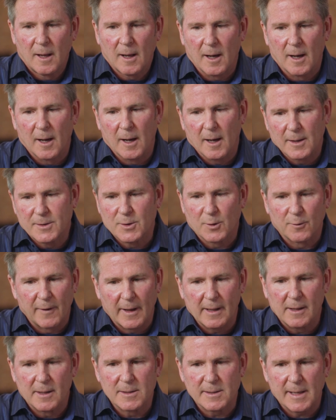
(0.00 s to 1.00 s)
A
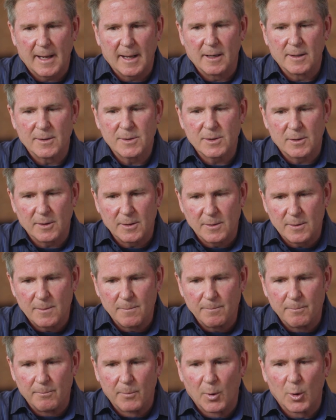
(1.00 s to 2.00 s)
surveillance analyst could
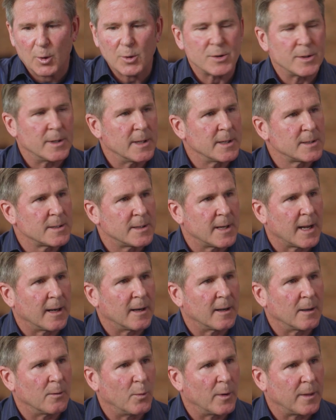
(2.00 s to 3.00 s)
merge this
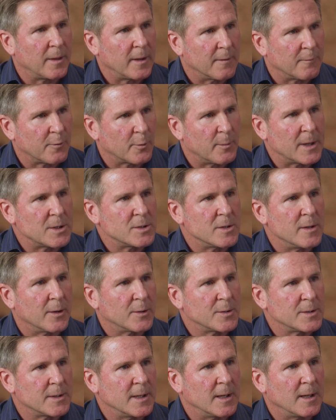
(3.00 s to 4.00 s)
data with the information
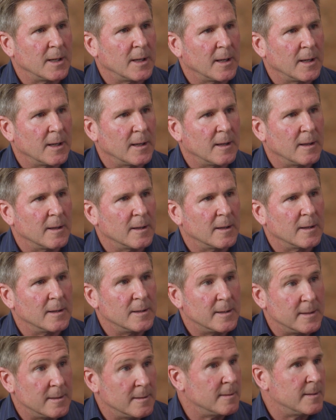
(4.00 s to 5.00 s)
they're seeing in the
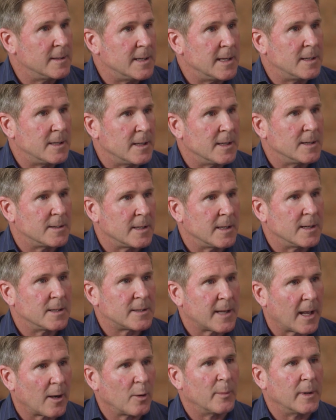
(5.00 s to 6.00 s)
DTC
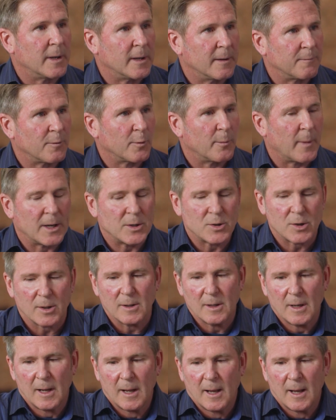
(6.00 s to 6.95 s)
settlement information